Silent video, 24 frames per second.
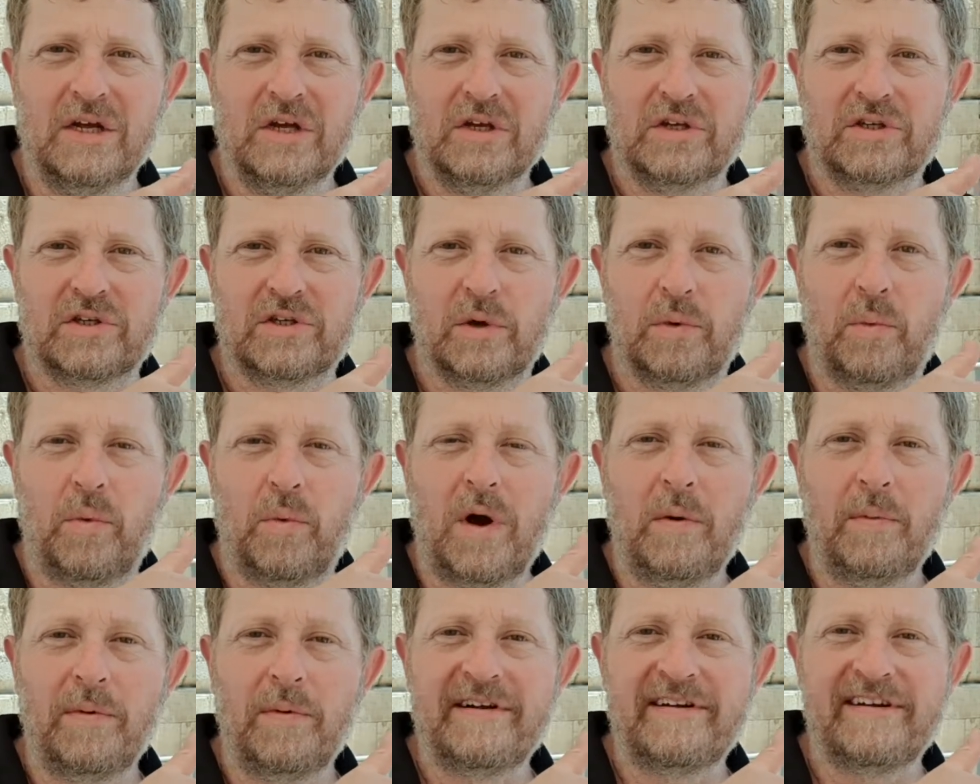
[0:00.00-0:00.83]
So
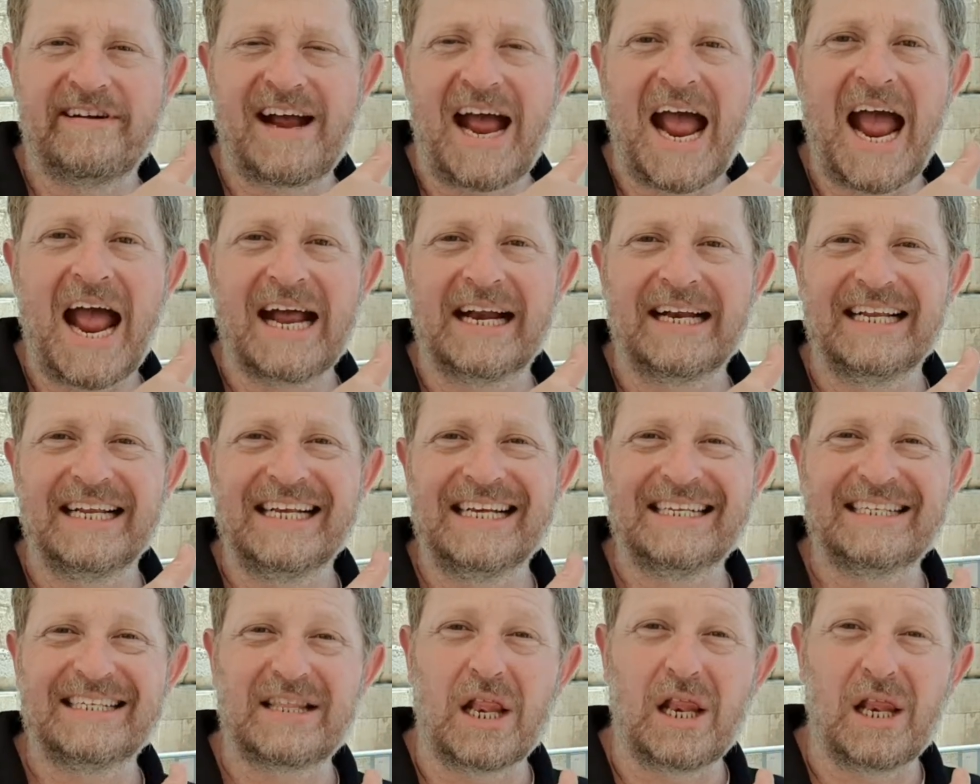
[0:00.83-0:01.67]
what we're at
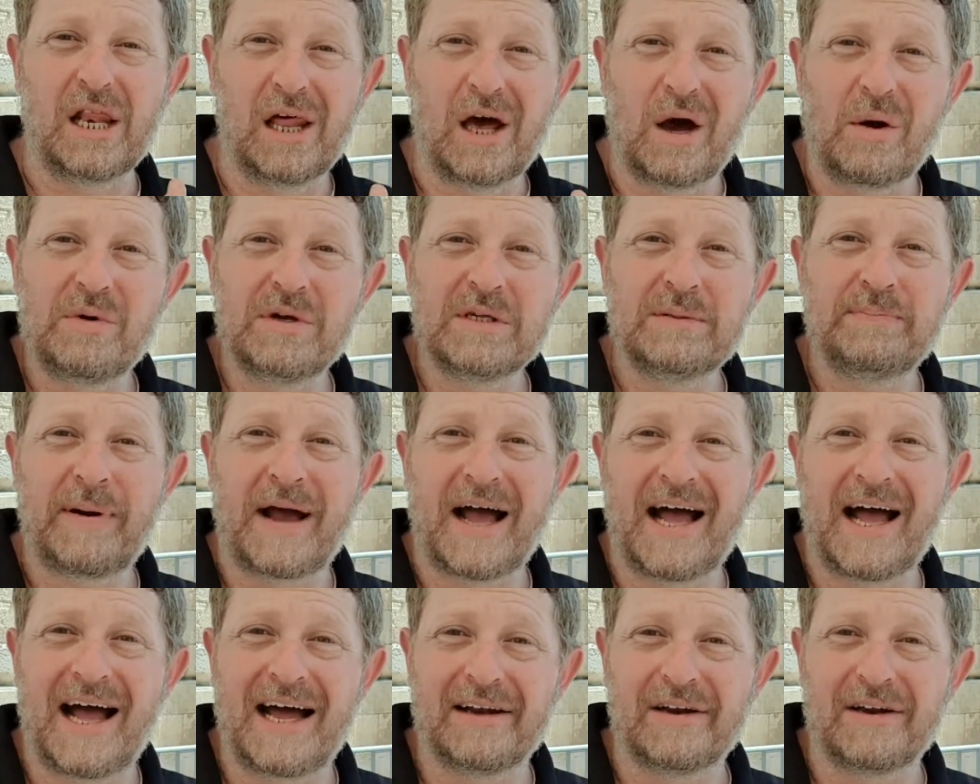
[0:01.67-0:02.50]
is the lowest
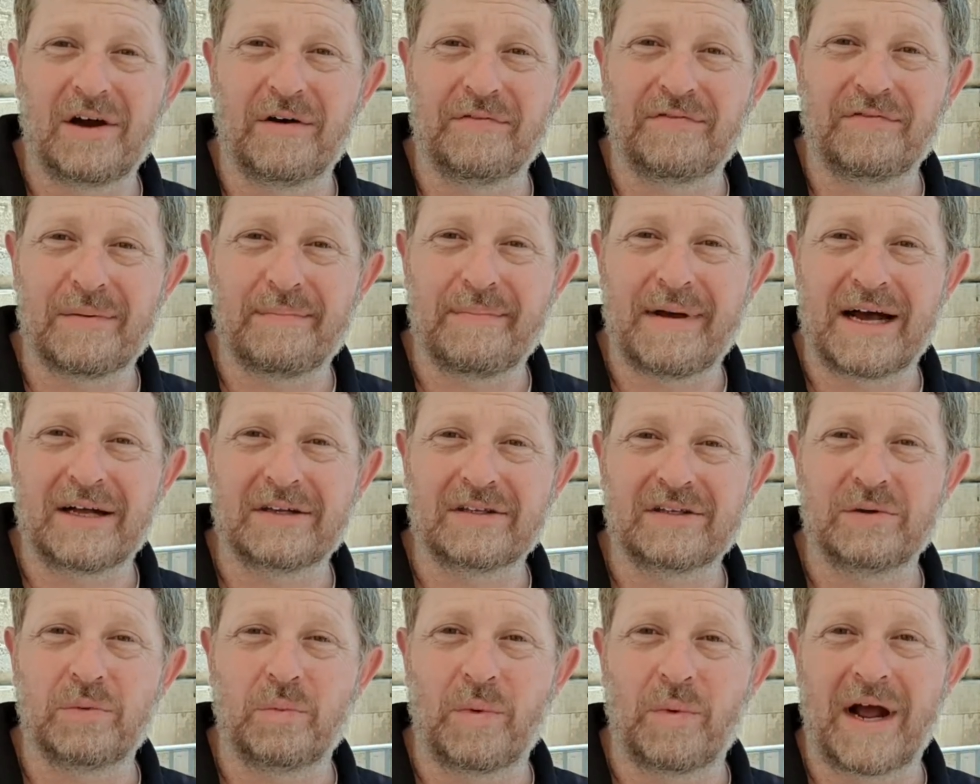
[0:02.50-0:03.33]
part of the
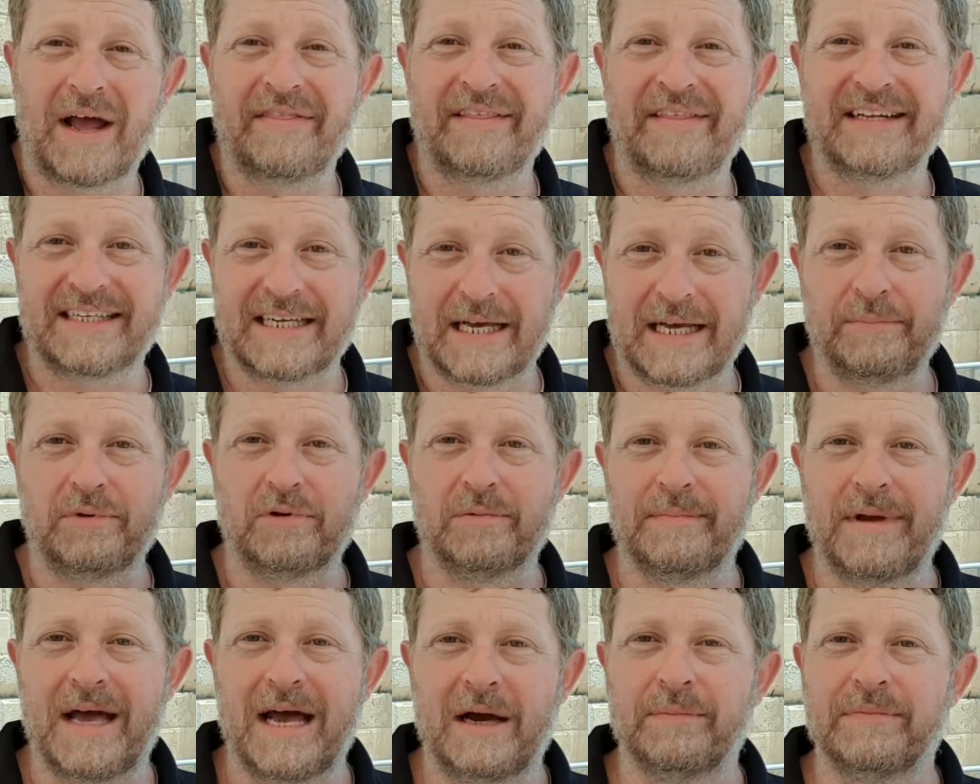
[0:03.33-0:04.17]
mountain where the Temple
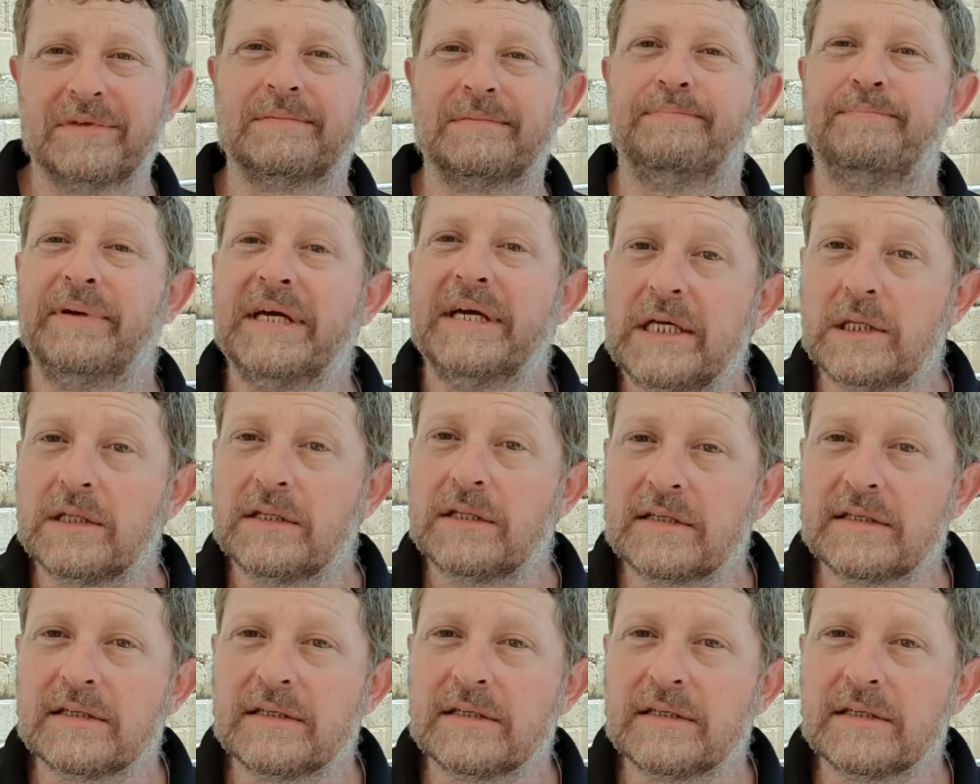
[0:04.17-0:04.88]
Mount was built,